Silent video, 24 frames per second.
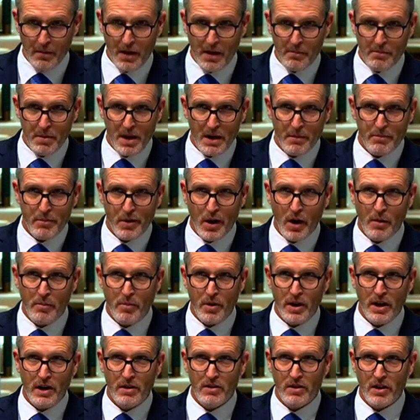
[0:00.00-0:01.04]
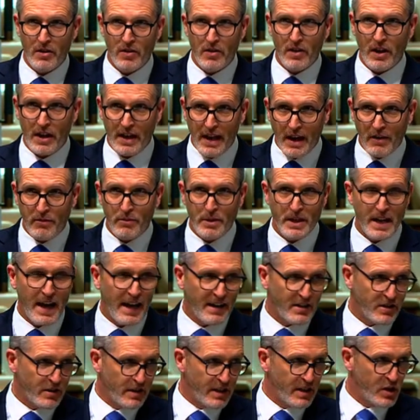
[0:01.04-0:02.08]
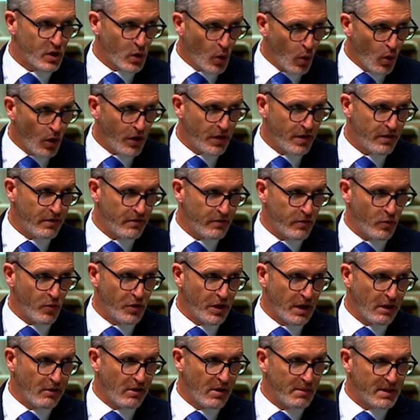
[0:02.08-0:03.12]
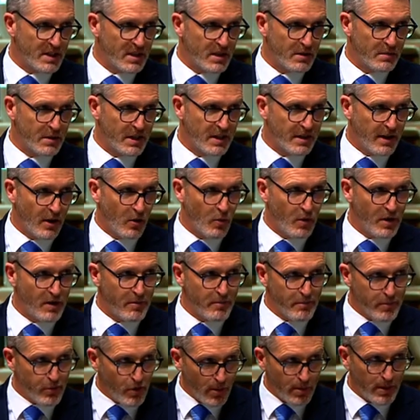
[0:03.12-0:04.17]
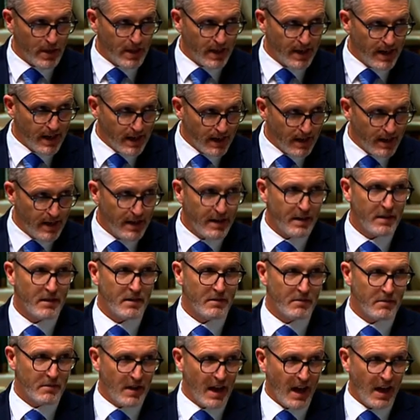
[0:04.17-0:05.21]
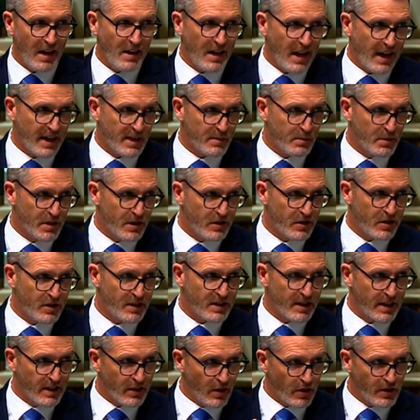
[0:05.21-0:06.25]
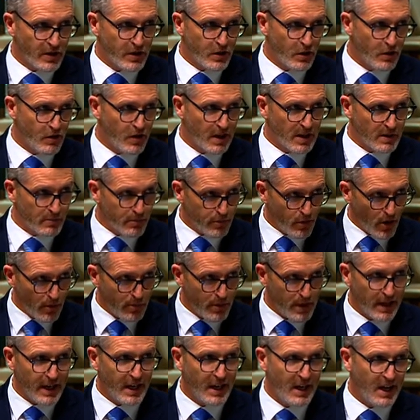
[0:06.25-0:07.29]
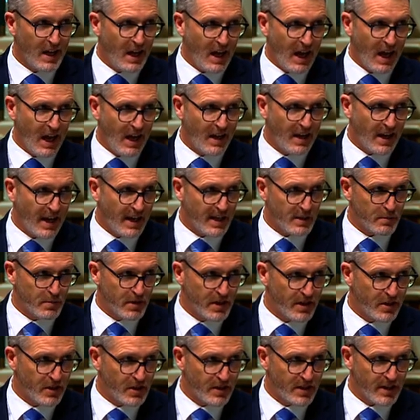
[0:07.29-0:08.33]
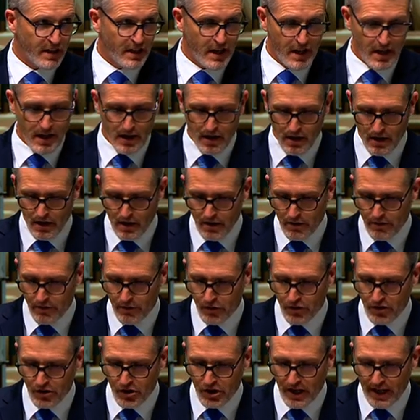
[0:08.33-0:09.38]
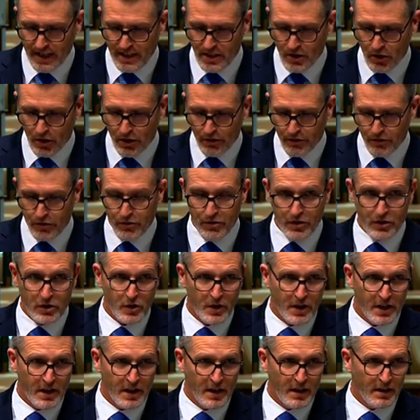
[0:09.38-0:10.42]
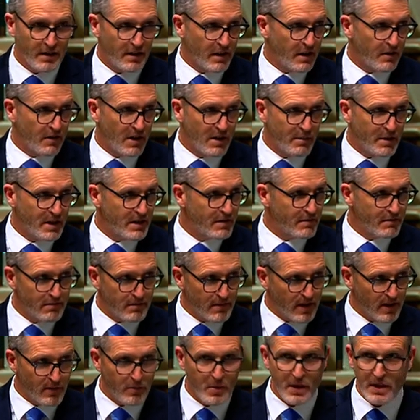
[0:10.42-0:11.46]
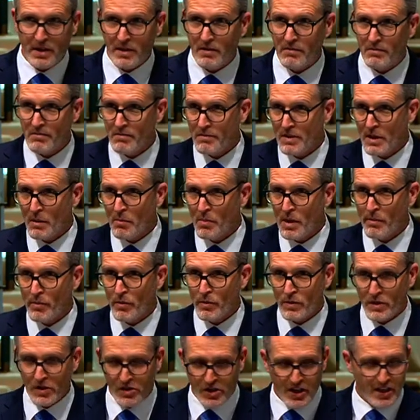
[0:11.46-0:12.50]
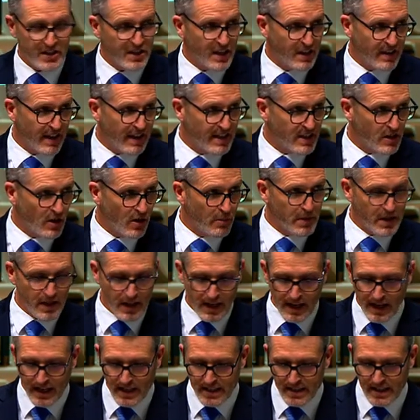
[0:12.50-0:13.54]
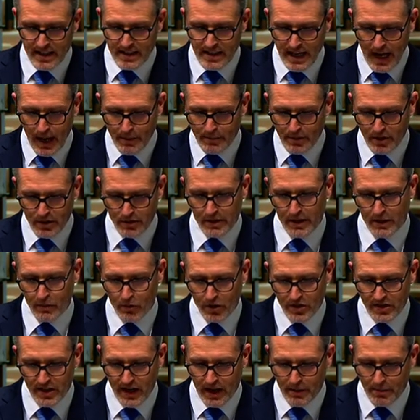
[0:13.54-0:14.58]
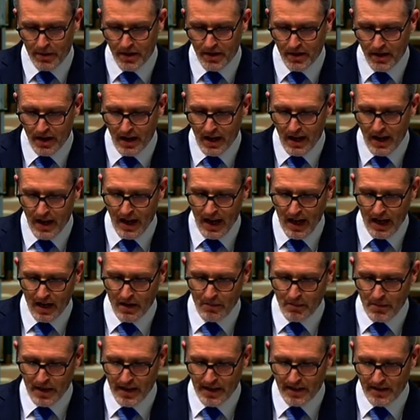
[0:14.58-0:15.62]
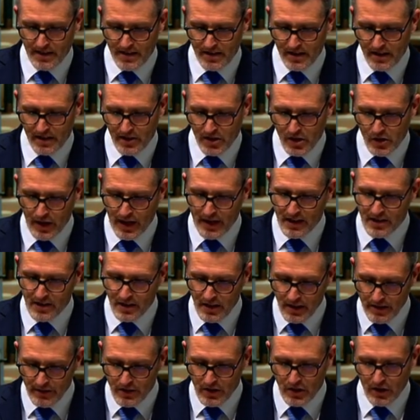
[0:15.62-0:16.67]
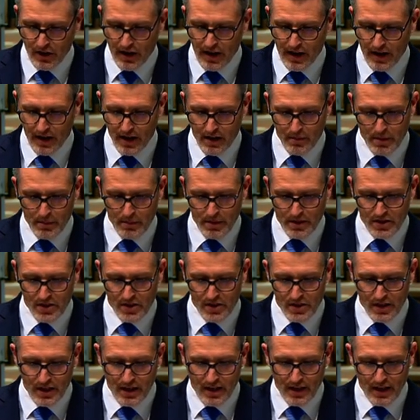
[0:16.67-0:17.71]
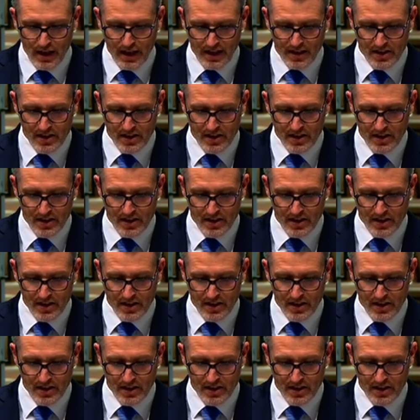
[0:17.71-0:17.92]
been appropriate that the government actually sought for the agreements to be dealt with properly and expeditiously. Those two things, properly and expeditiously, through the JSCOT, through the treaty agreement. There have been some people suggesting that's not been the case. That's absolutely what's happened, and it means that Australia delivers on our commitments and